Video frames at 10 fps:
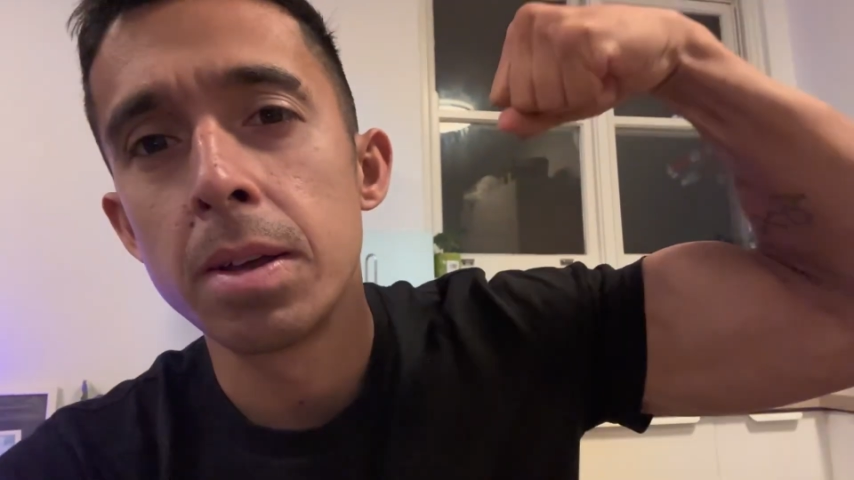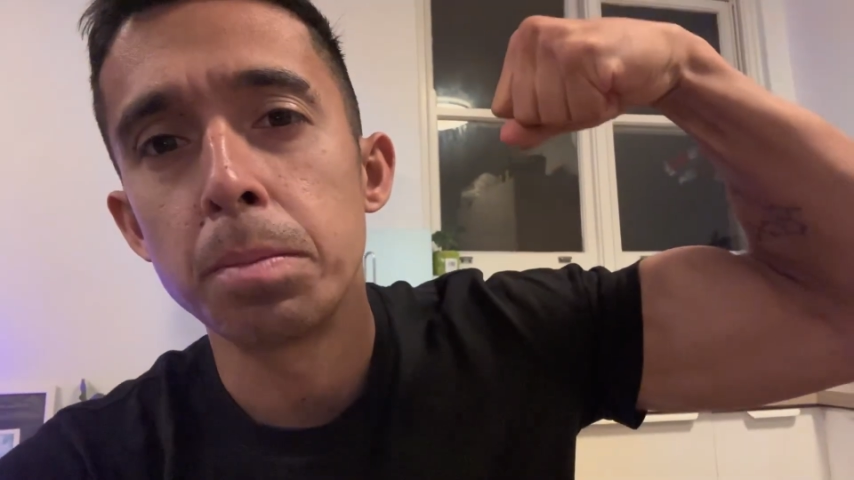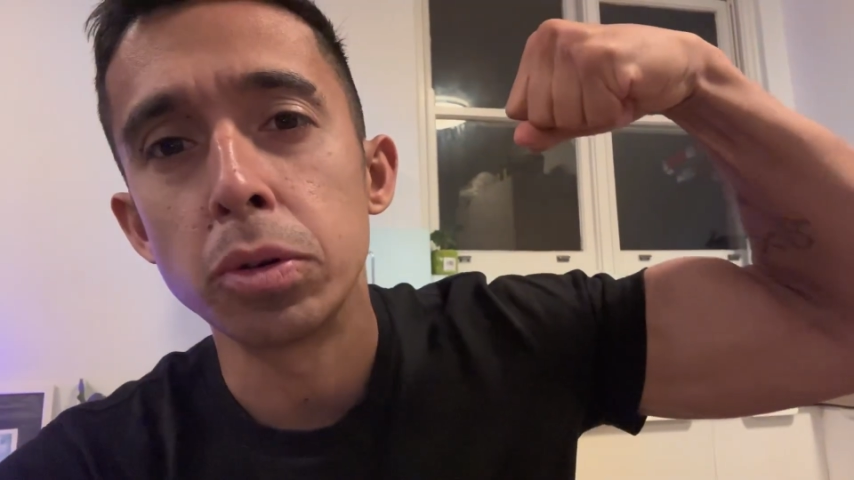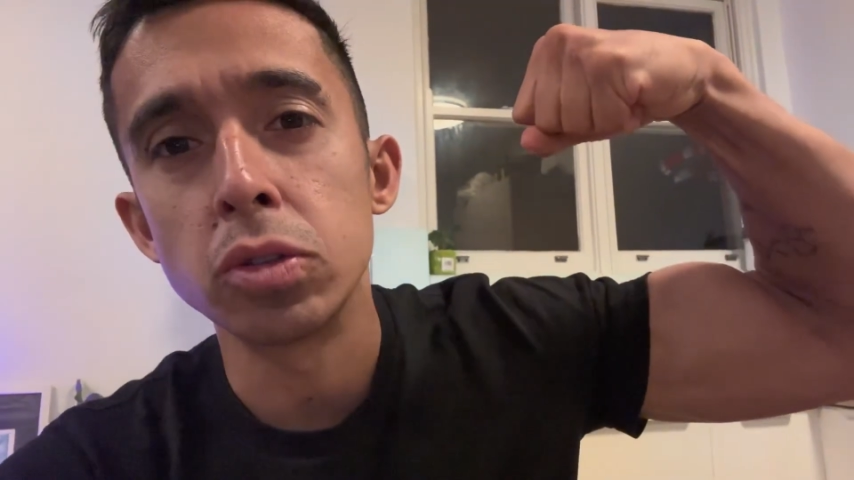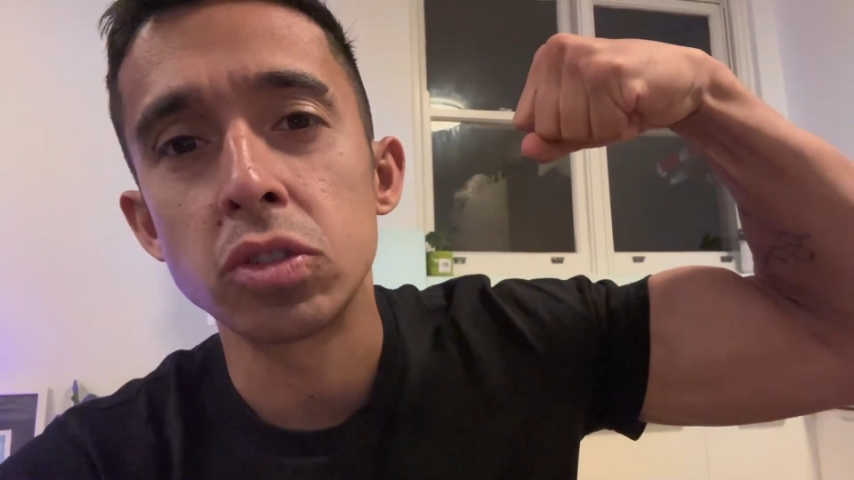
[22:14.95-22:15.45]

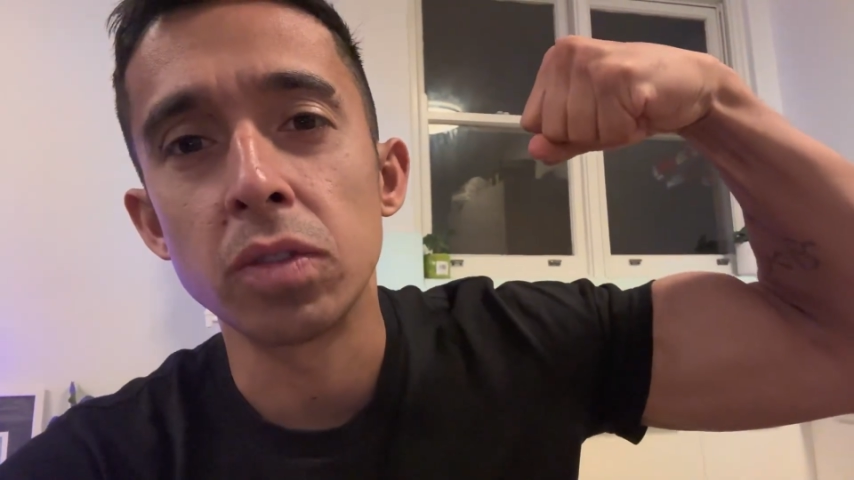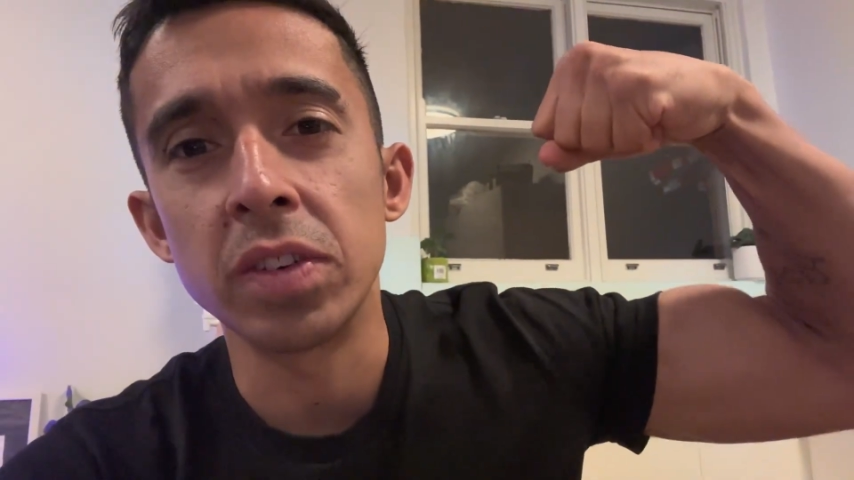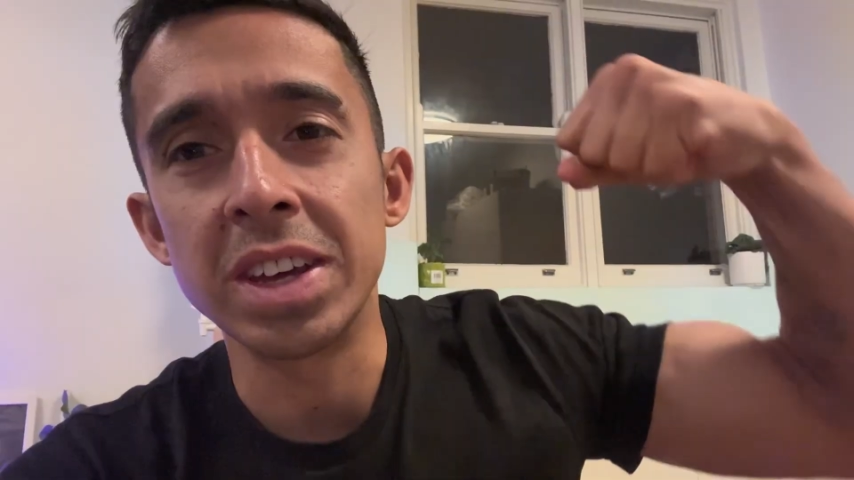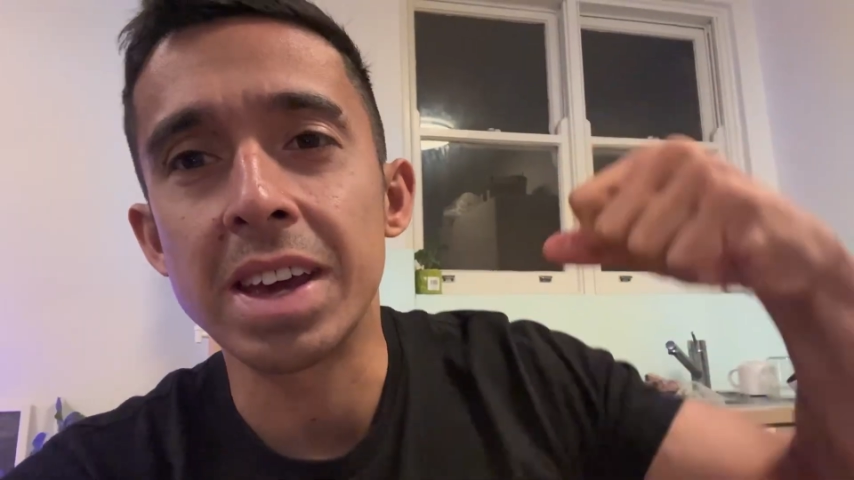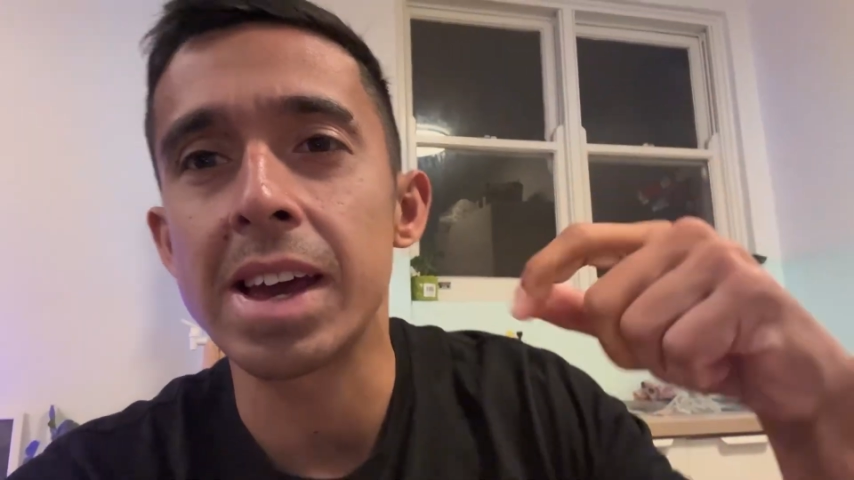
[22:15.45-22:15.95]
boost your
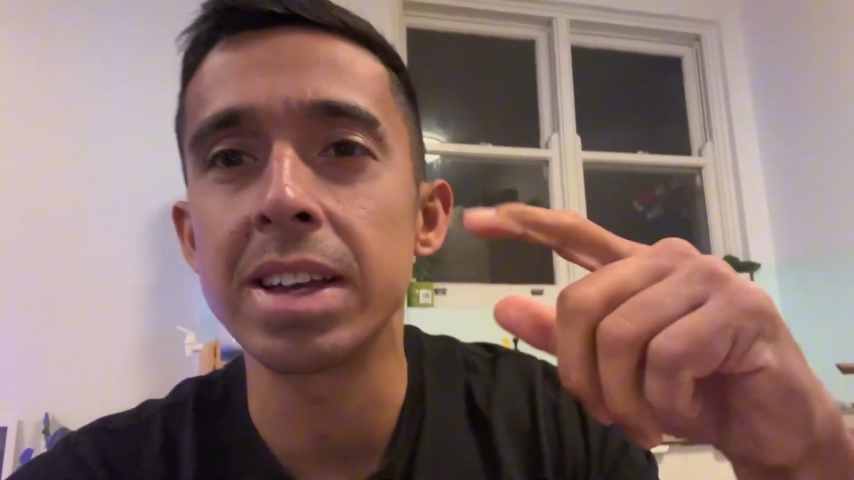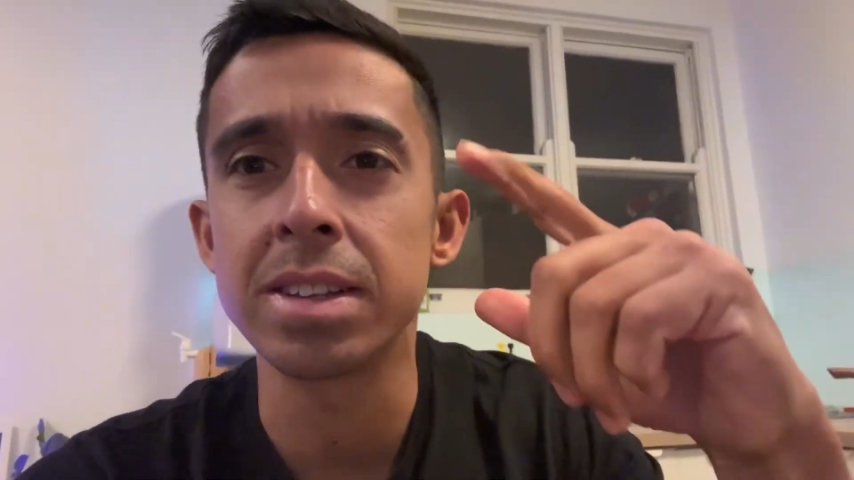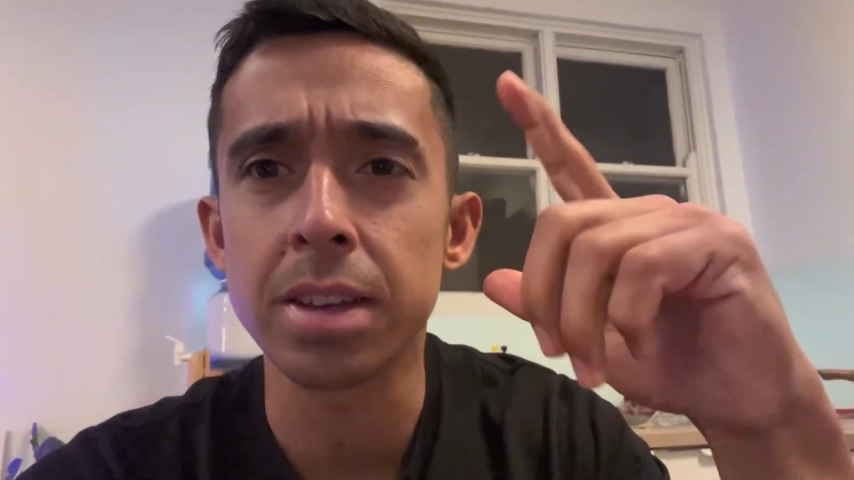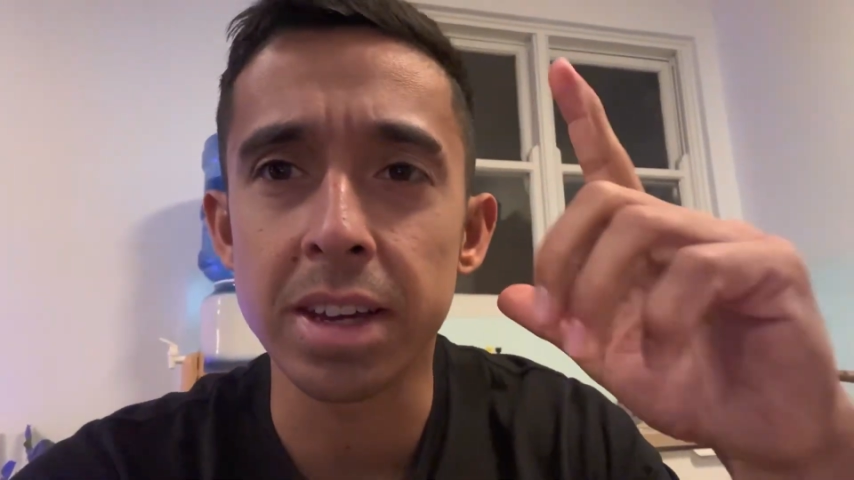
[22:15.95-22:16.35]
gains,